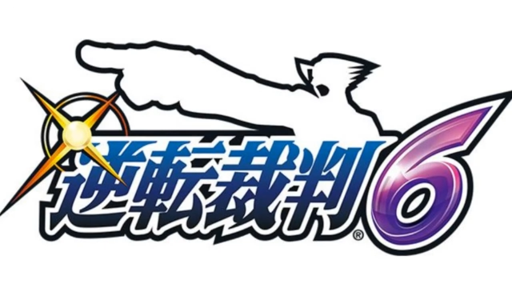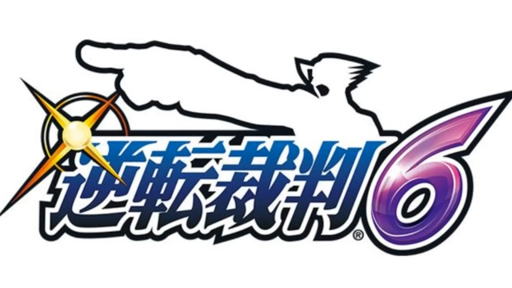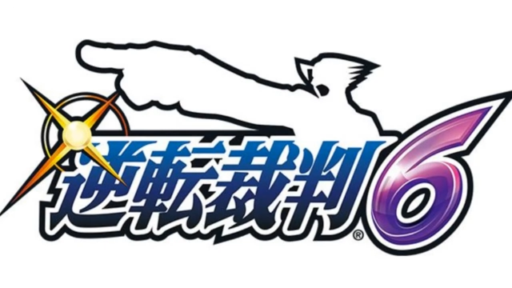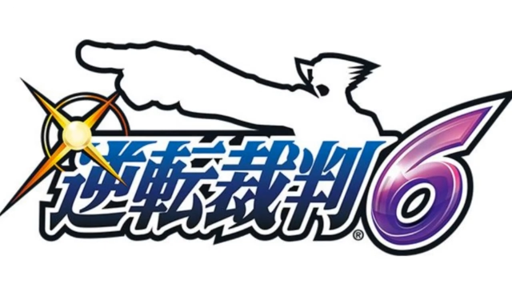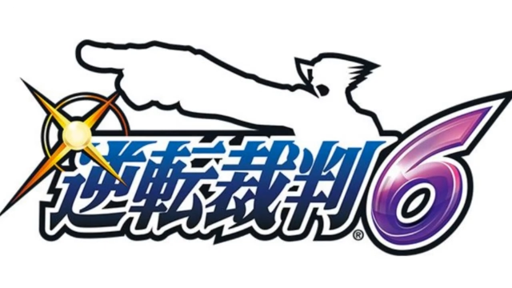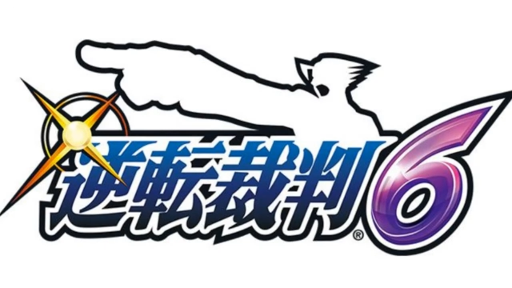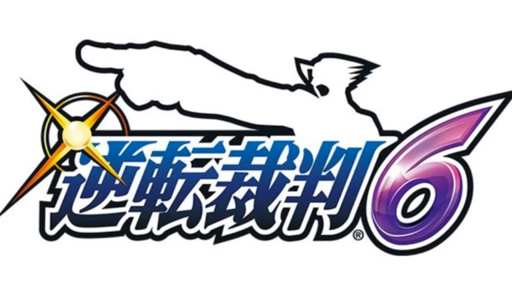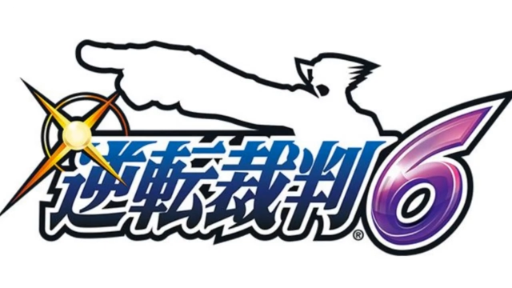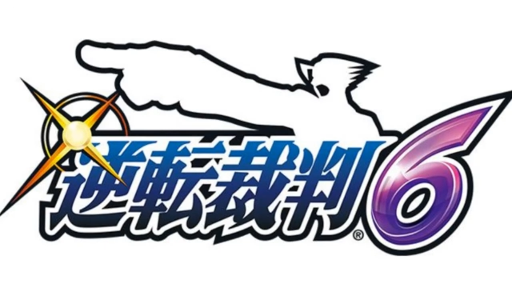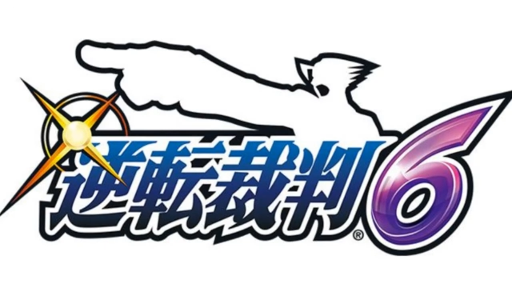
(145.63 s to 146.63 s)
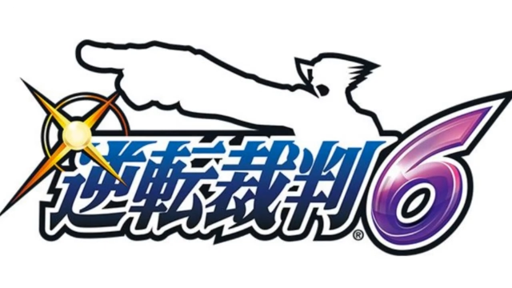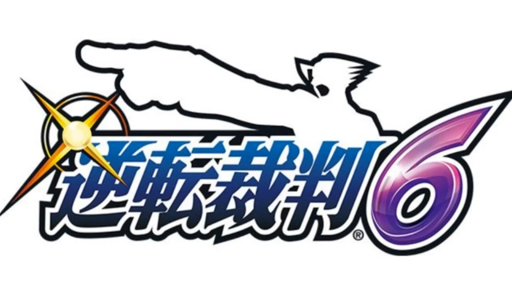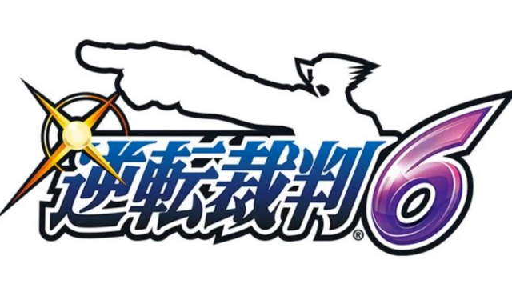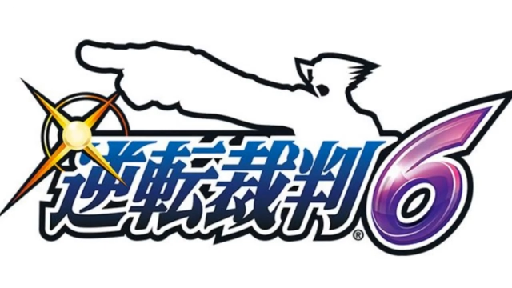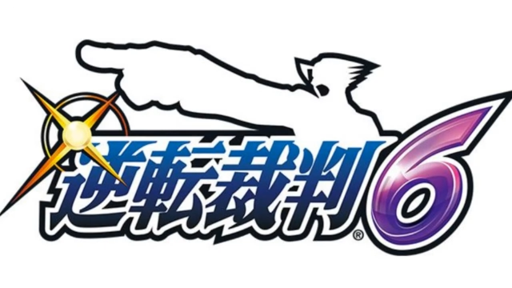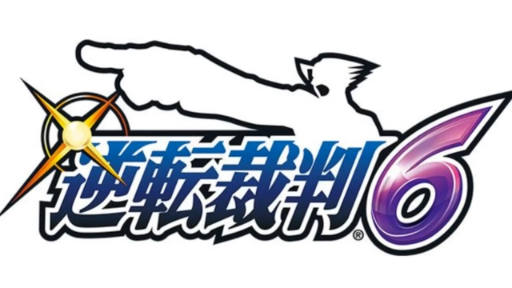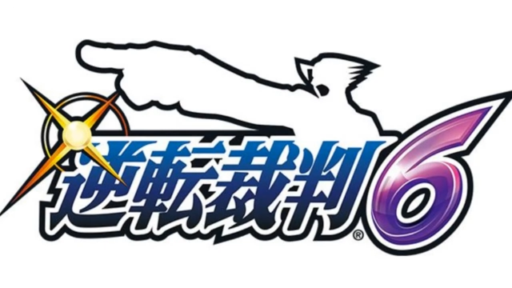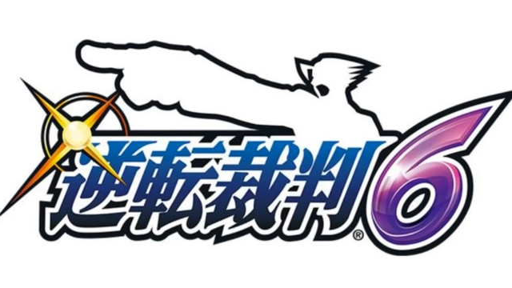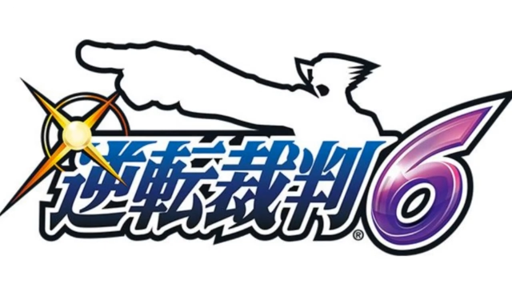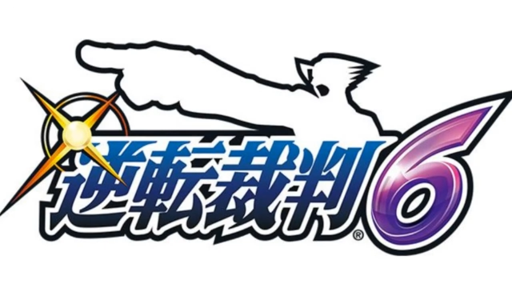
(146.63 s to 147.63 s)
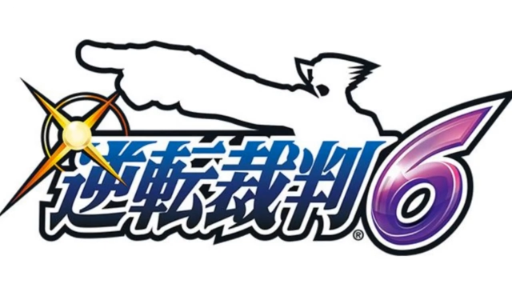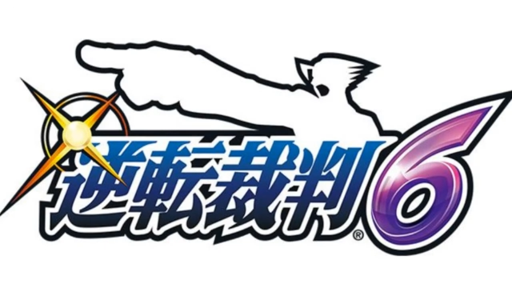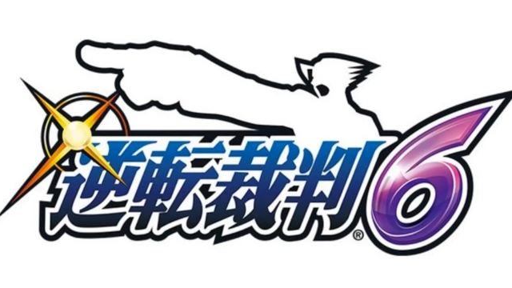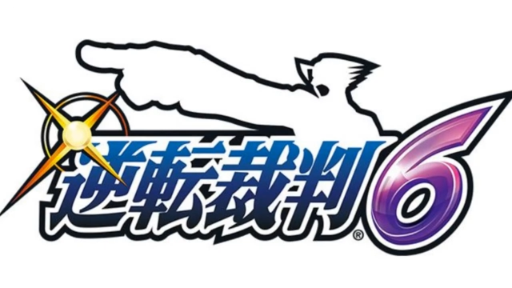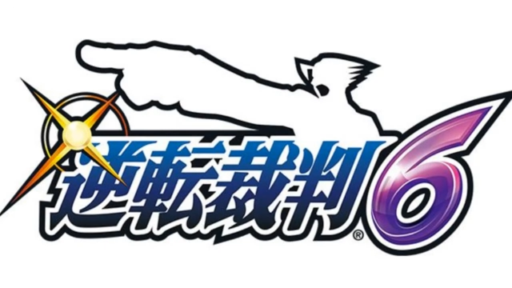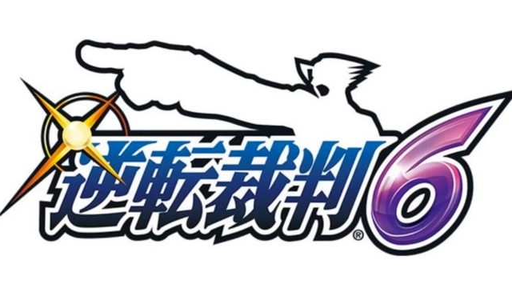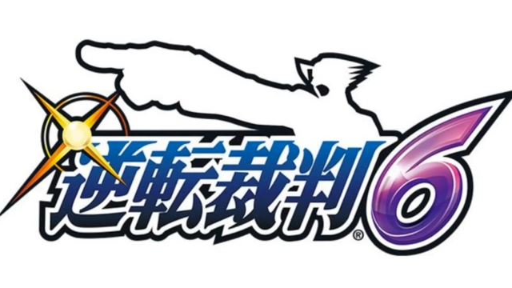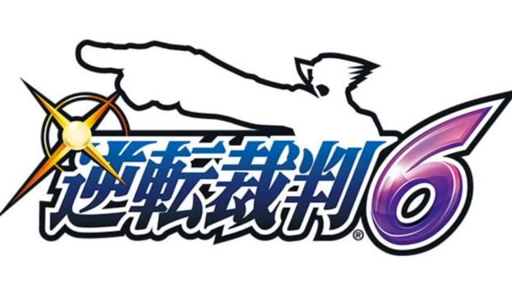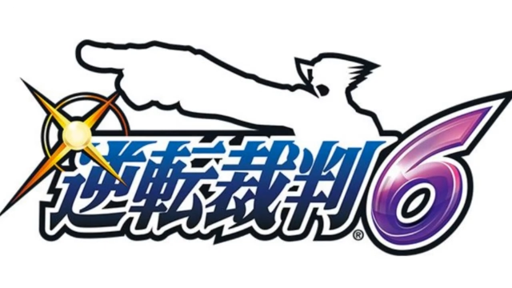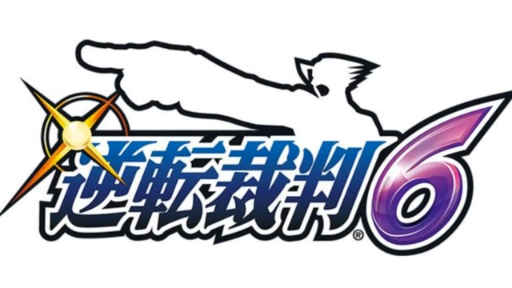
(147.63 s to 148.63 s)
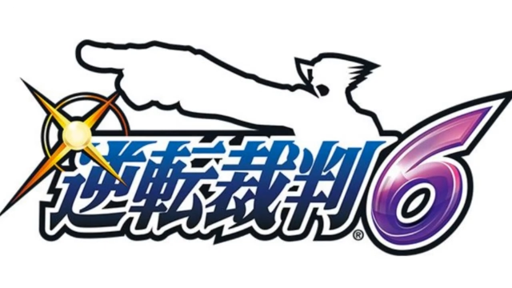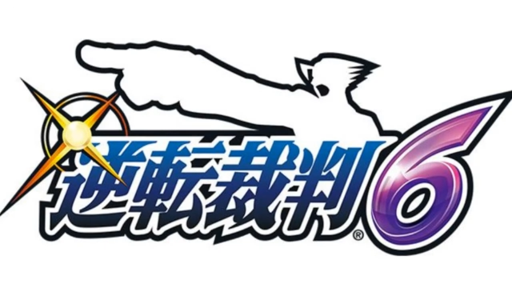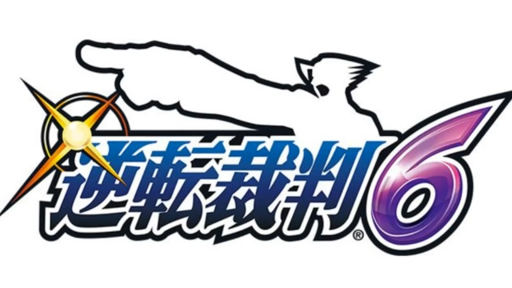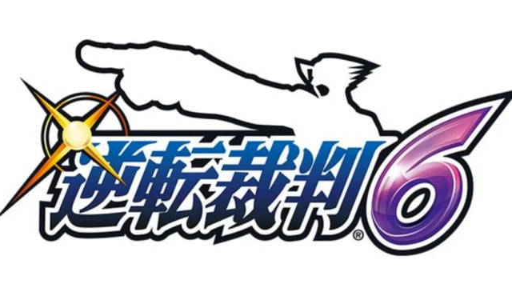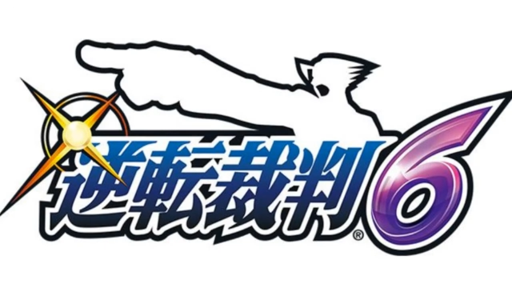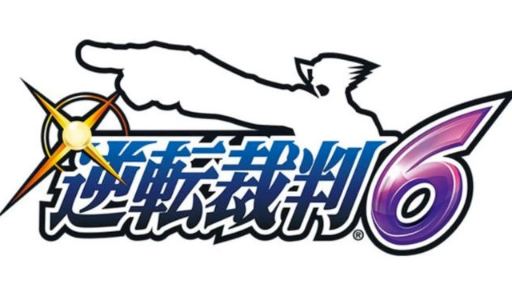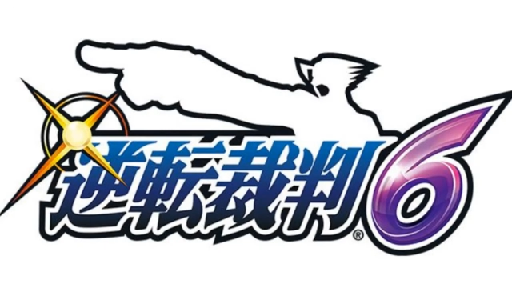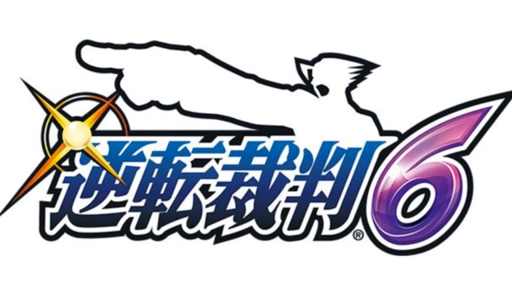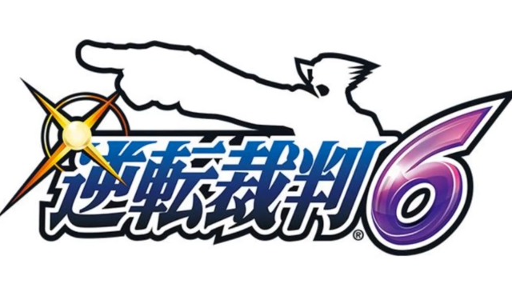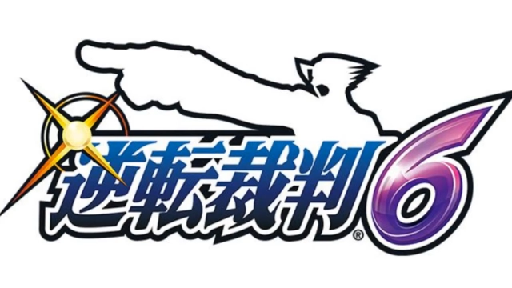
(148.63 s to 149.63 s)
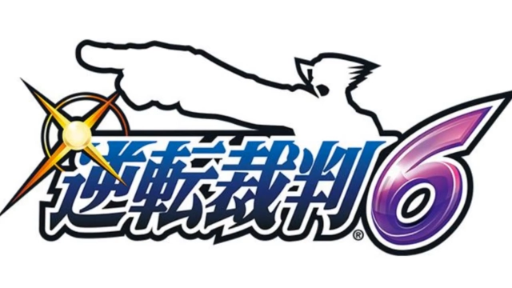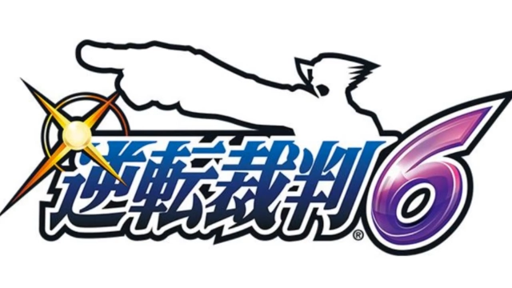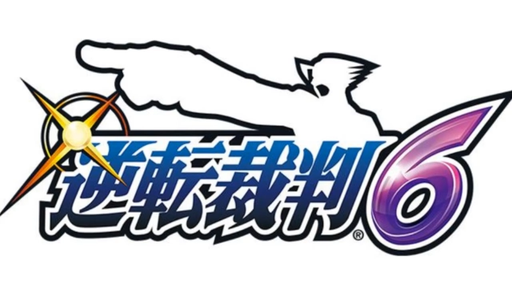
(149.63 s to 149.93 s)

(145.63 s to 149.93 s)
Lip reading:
Nobody's mouth can be seen.